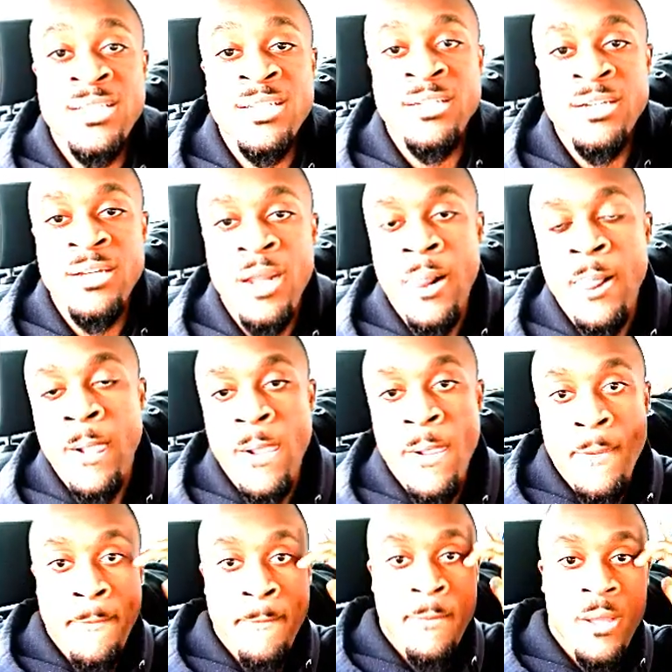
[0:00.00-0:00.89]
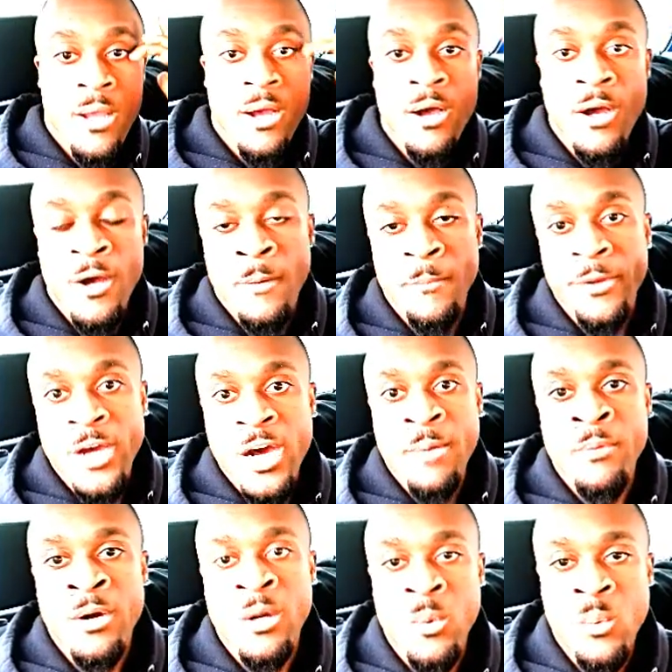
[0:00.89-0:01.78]
to
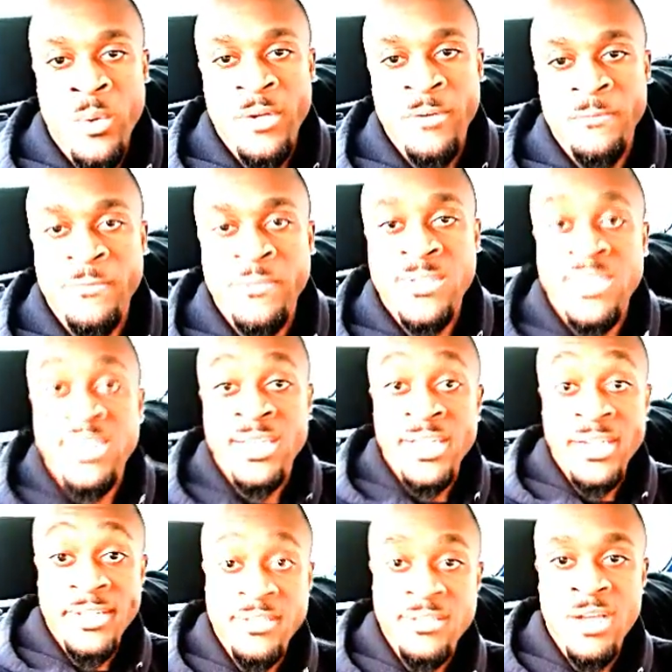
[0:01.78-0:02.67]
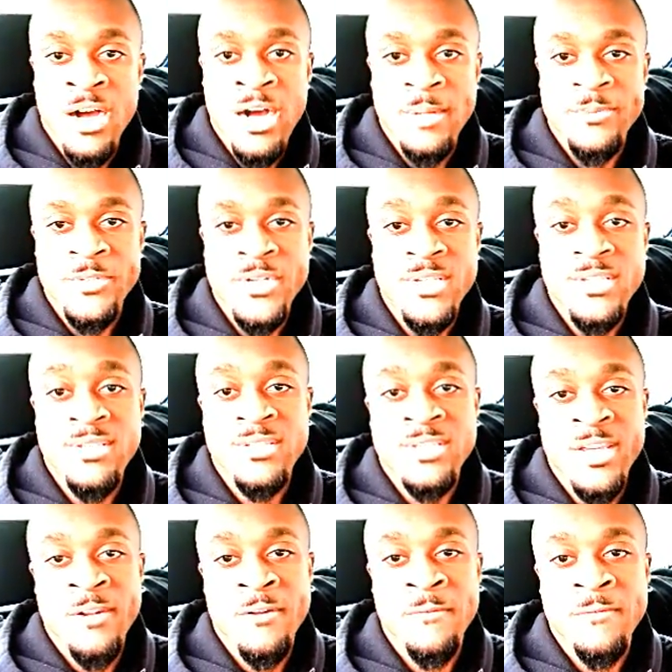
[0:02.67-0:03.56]
come up with 6 options
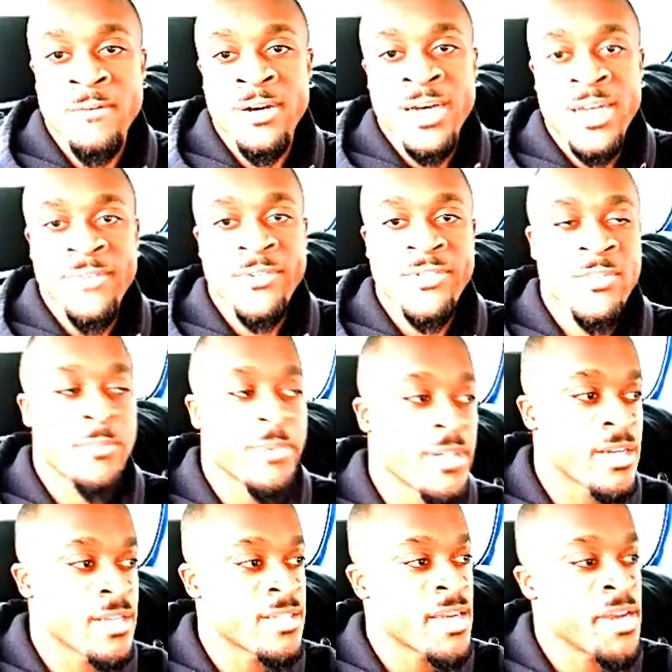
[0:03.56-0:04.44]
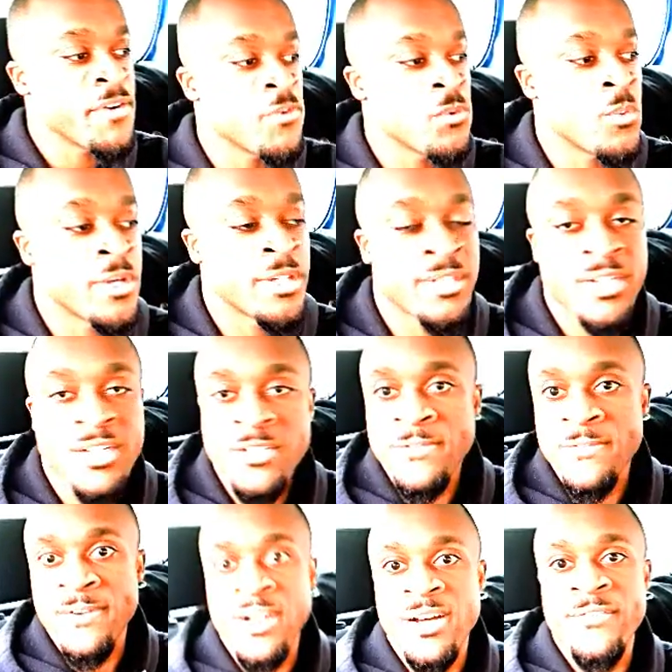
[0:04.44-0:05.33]
instead of 5 is because everyone
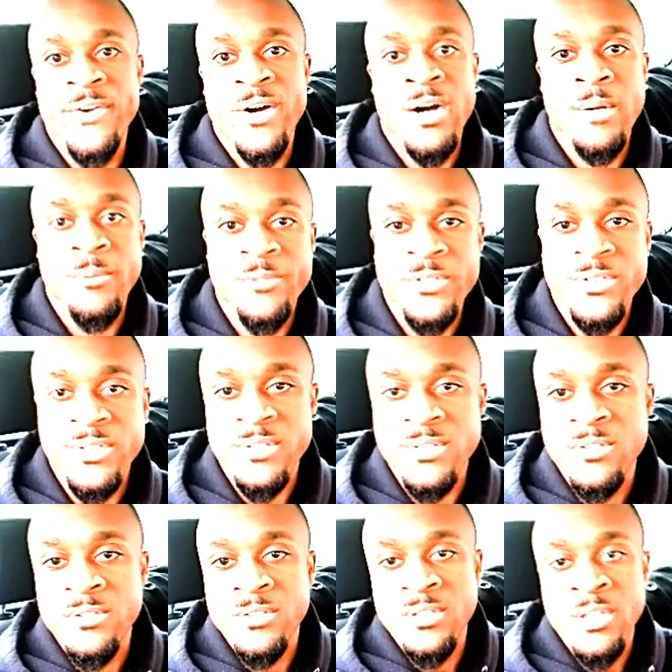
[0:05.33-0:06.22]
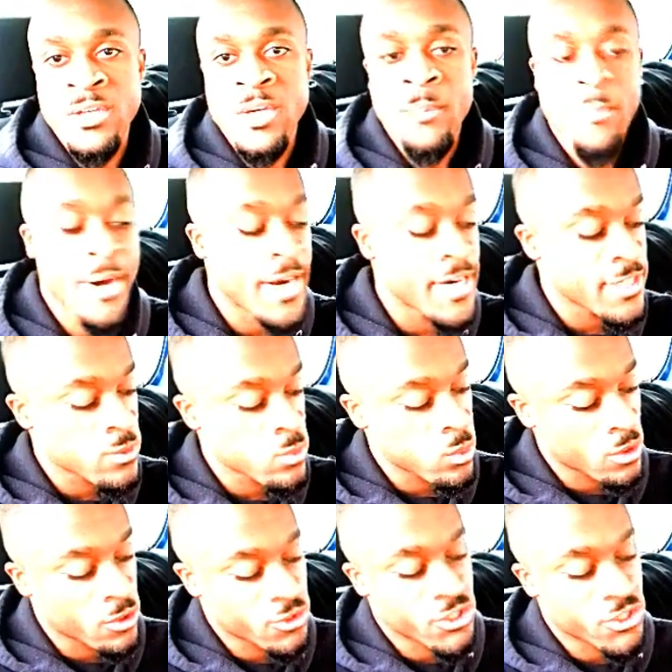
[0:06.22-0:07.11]
does 5 options. Might as
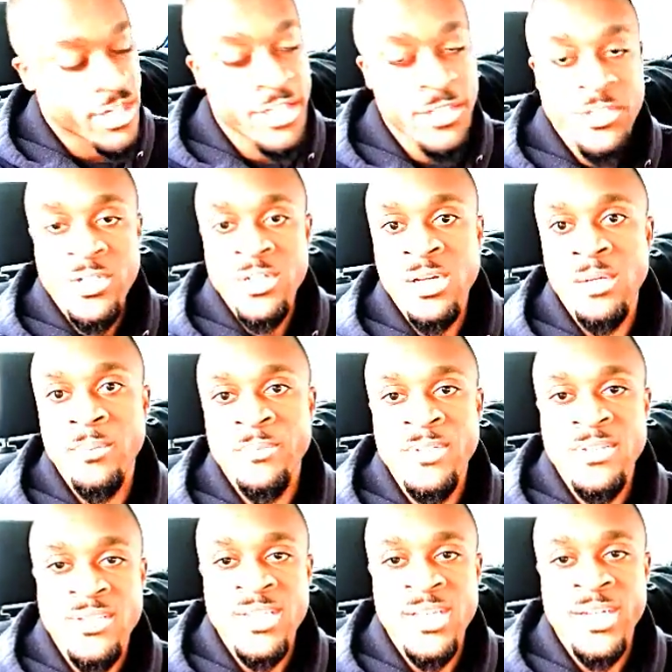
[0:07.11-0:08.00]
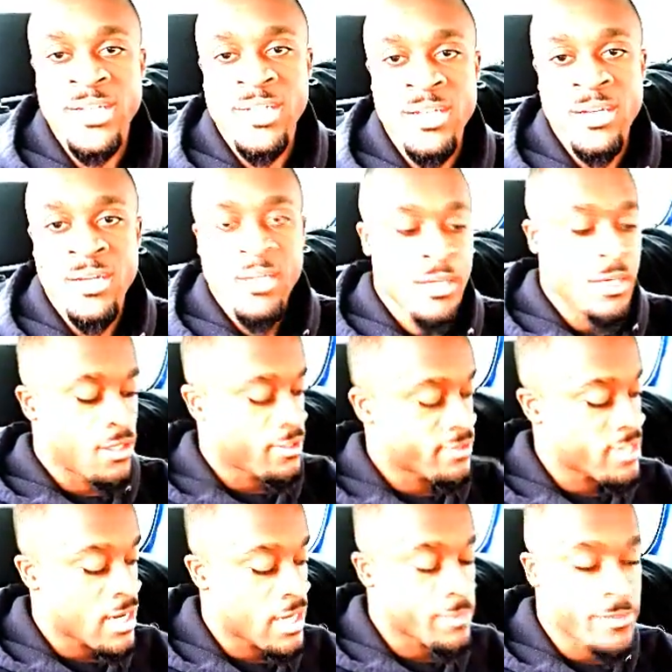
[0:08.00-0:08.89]
well change it up and say
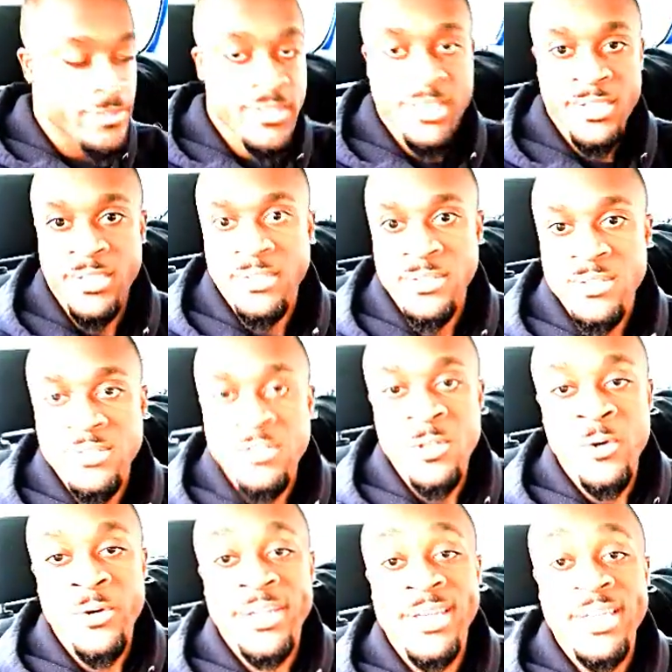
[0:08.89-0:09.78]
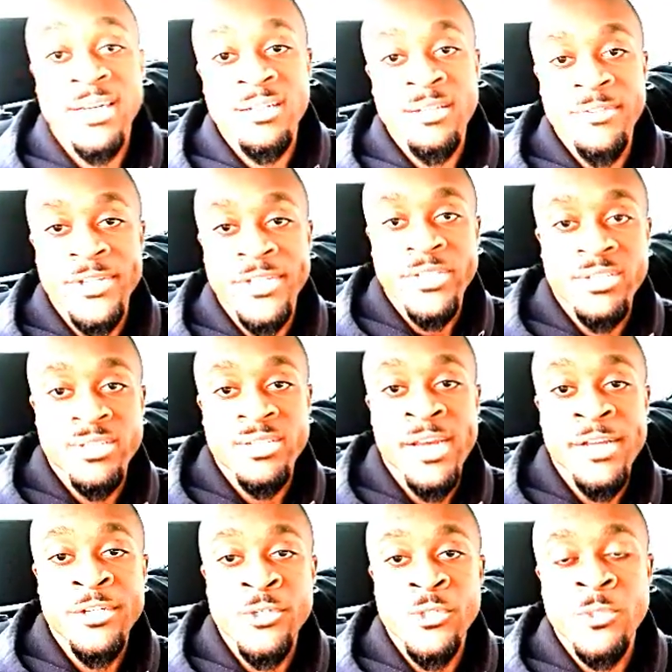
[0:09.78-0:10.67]
top 6. So again, this is
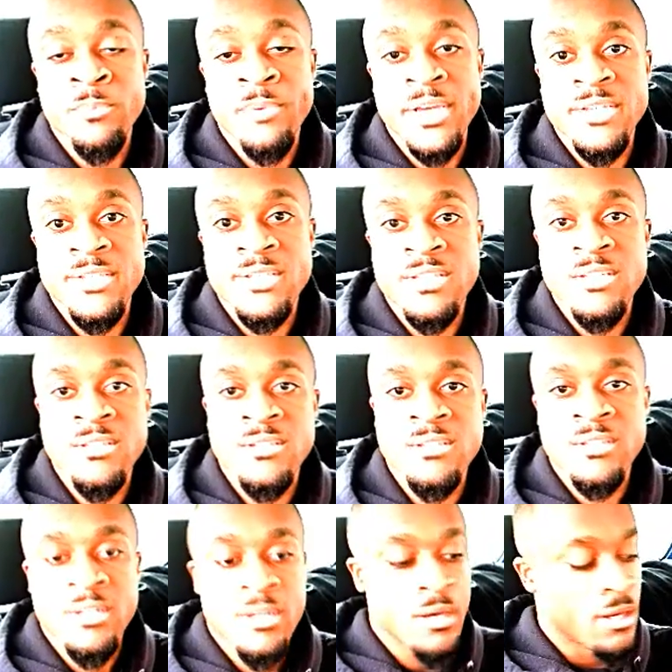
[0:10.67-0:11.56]
Nature Spaces.